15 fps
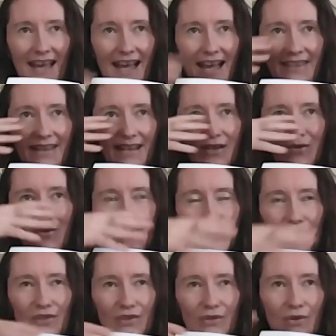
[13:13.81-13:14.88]
and I also
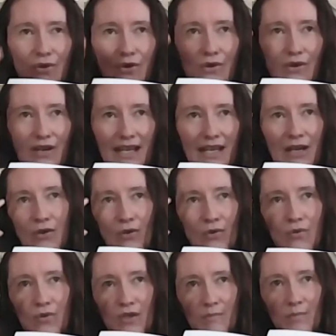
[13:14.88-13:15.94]
saw it on
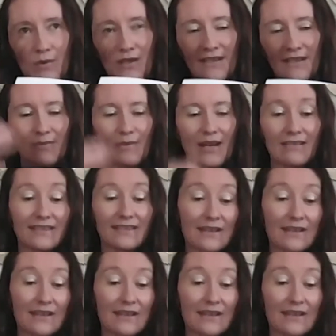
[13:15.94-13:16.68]
Audible as well.